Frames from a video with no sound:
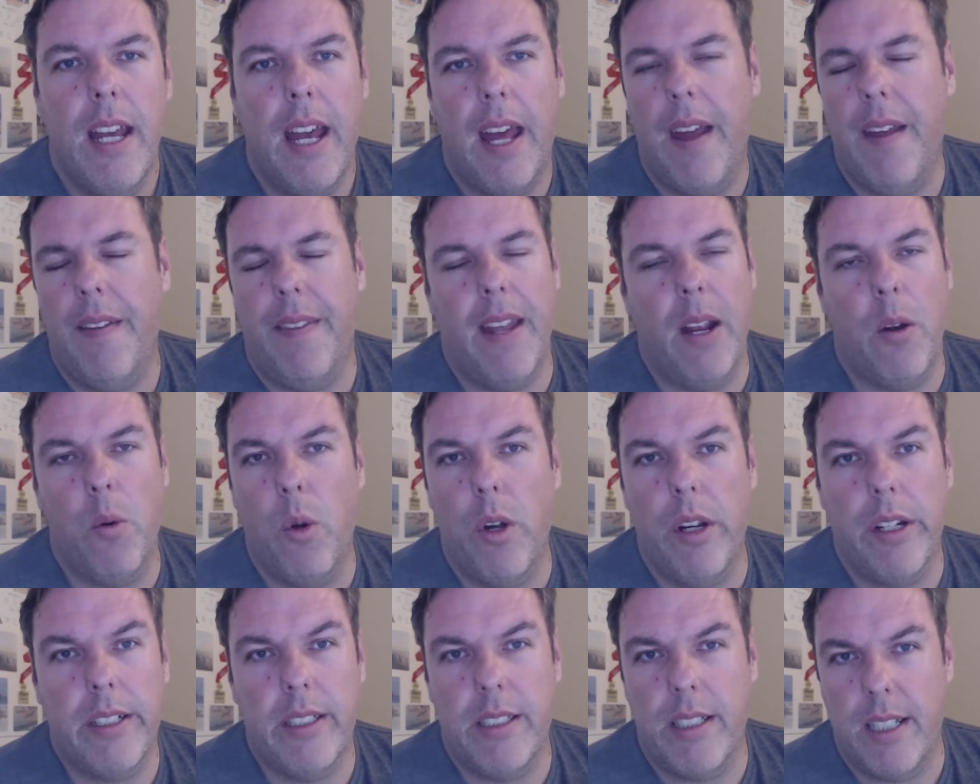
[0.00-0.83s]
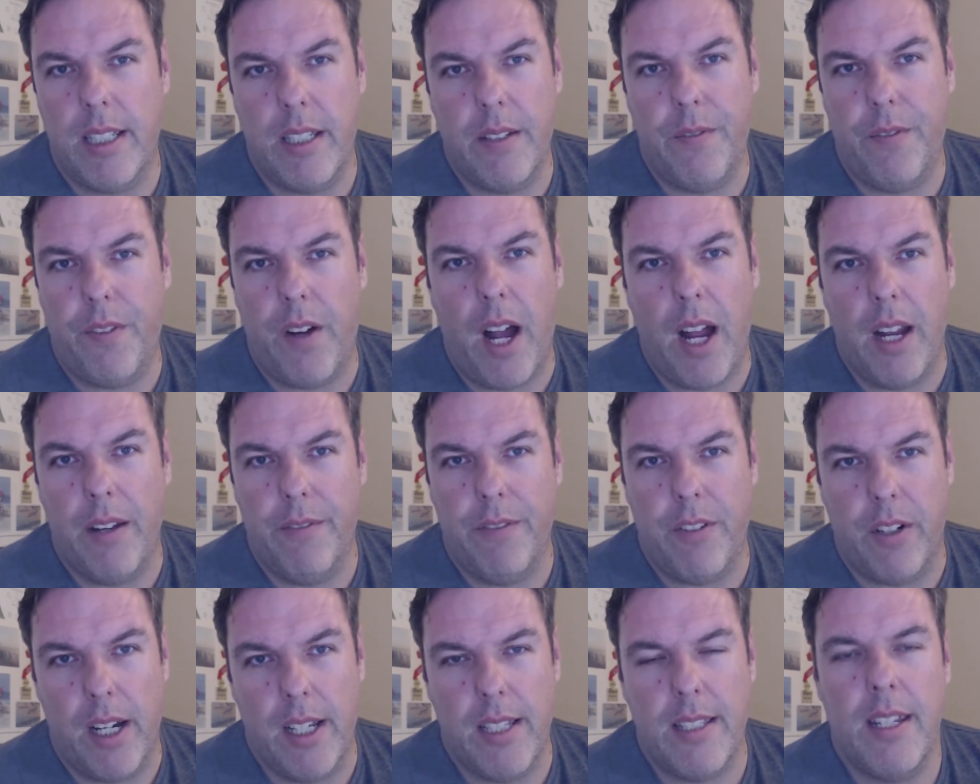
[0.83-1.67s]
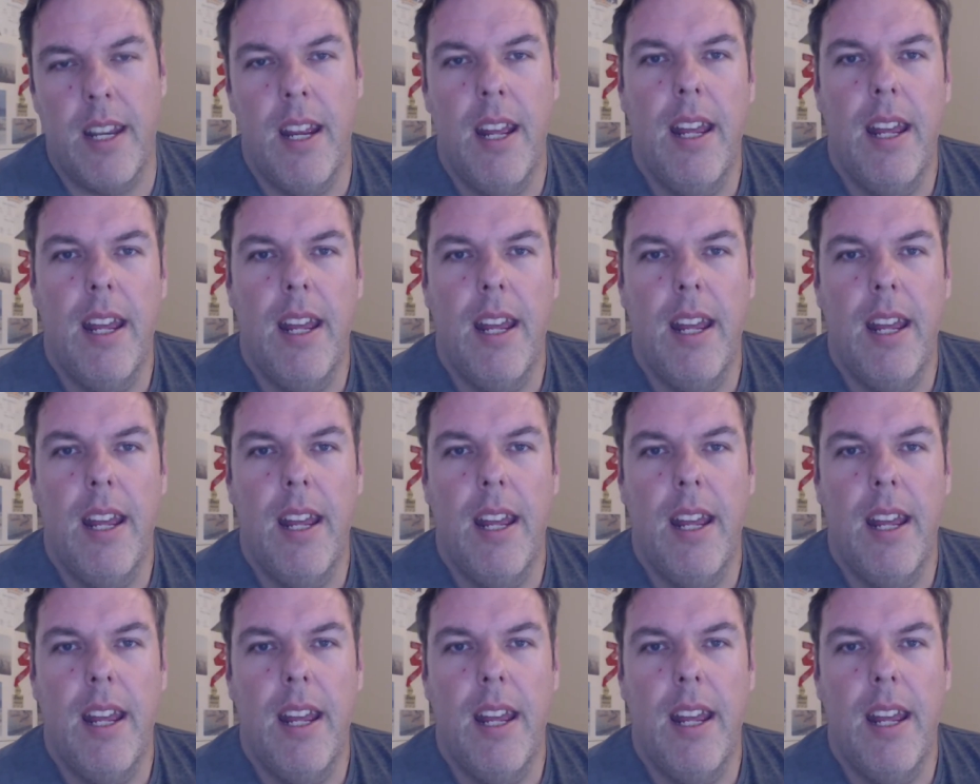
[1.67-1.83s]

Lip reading: and they work just fine for us.